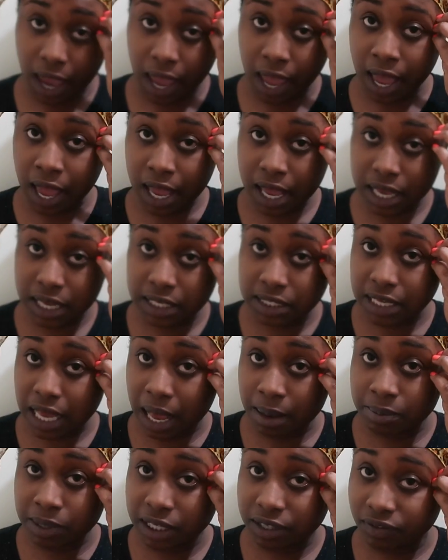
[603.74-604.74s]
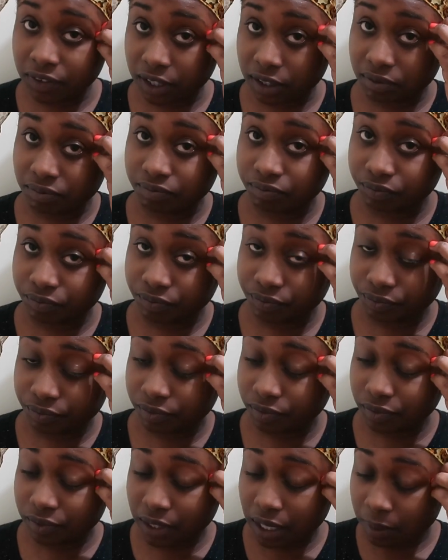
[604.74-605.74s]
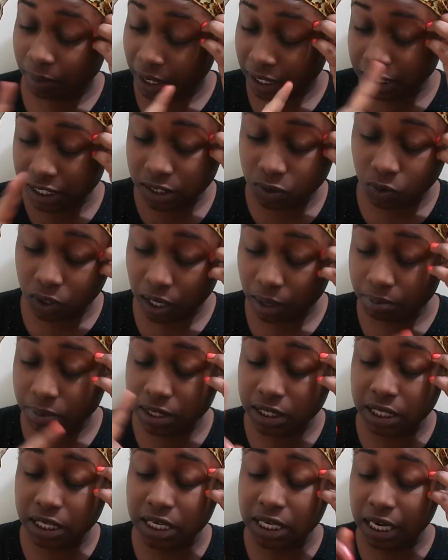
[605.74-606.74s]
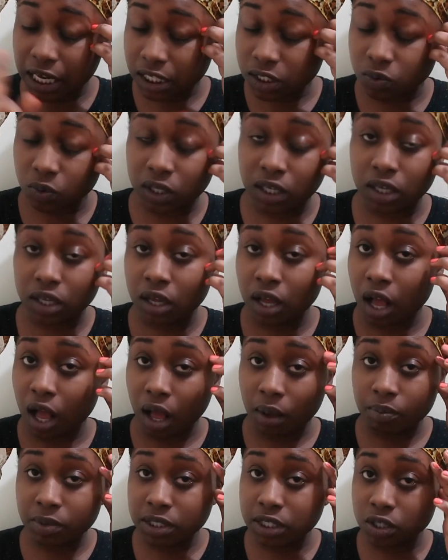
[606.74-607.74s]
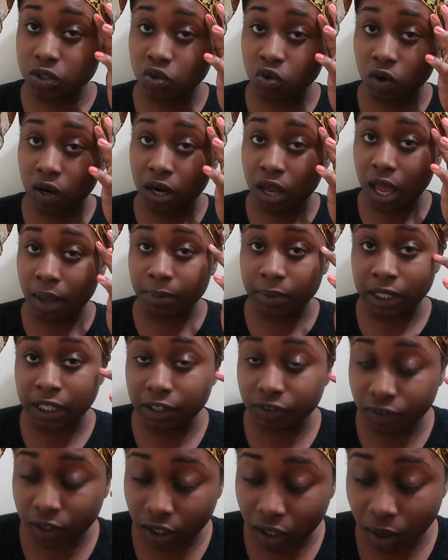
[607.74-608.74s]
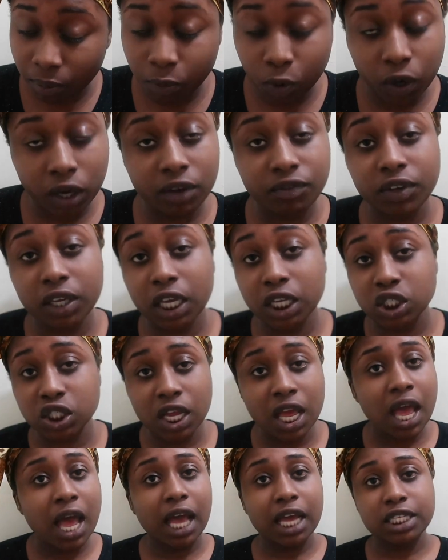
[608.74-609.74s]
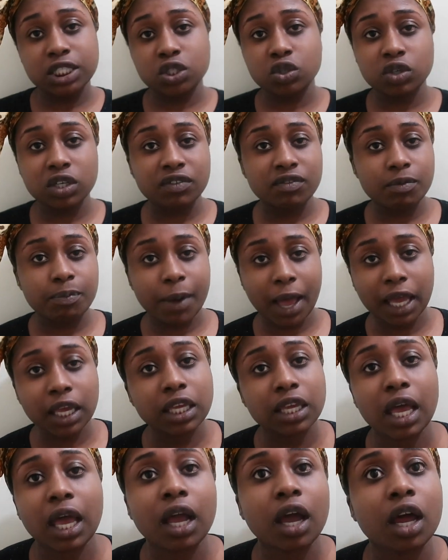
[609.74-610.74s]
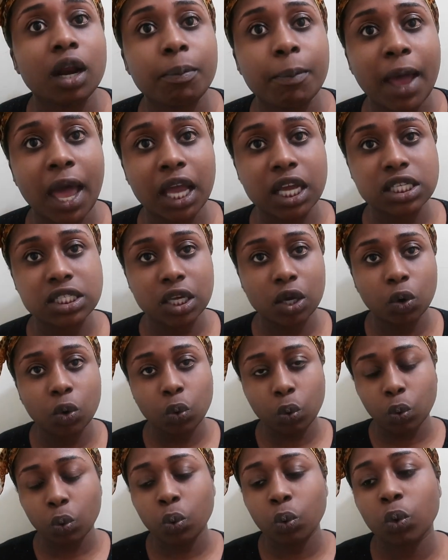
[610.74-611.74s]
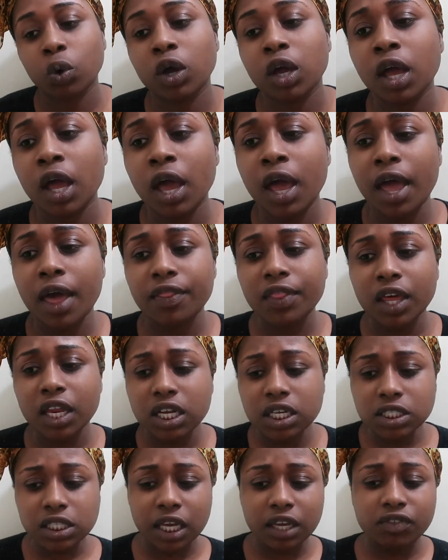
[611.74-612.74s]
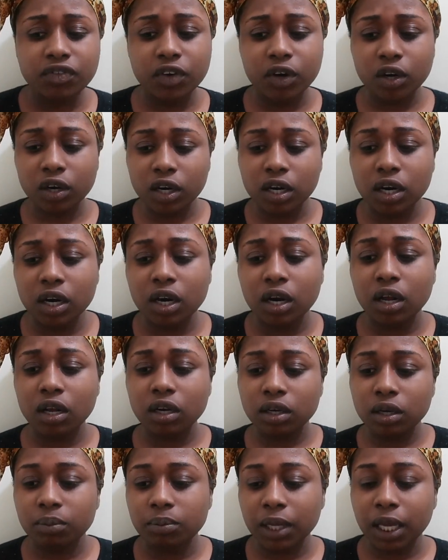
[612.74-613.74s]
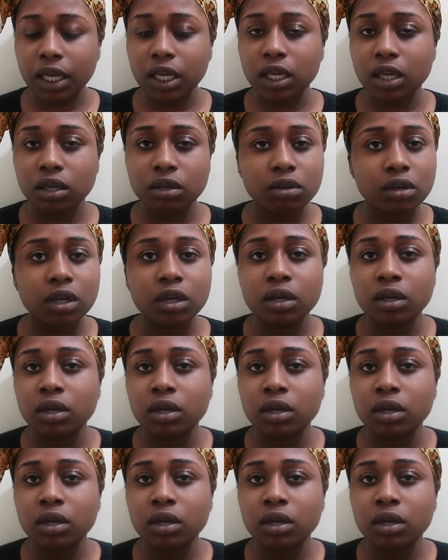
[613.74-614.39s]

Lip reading: and I'm leaving. I'm like, this week I'm busy, next week I'm busy too, and I'm leaving. I'm going on vacation. I still didn't even pack yet. I gotta pack. He's like, oh. Then he's like figuring it out, and I'm like,